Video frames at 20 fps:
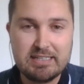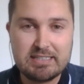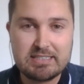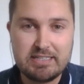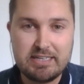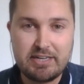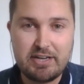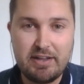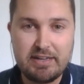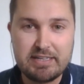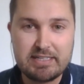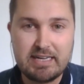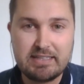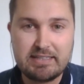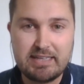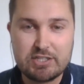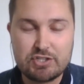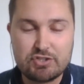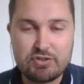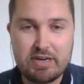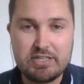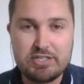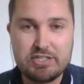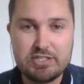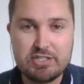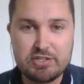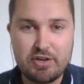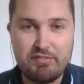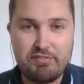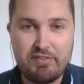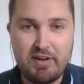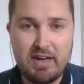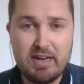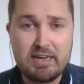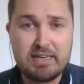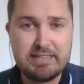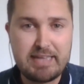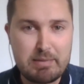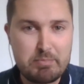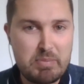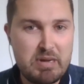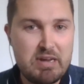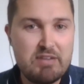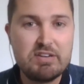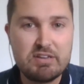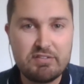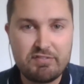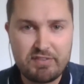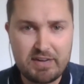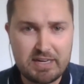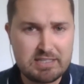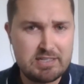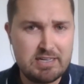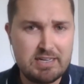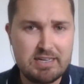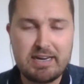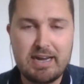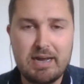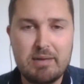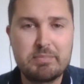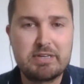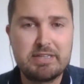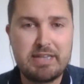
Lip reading: You can only take that strategy so far. Can they pivot to fixed income?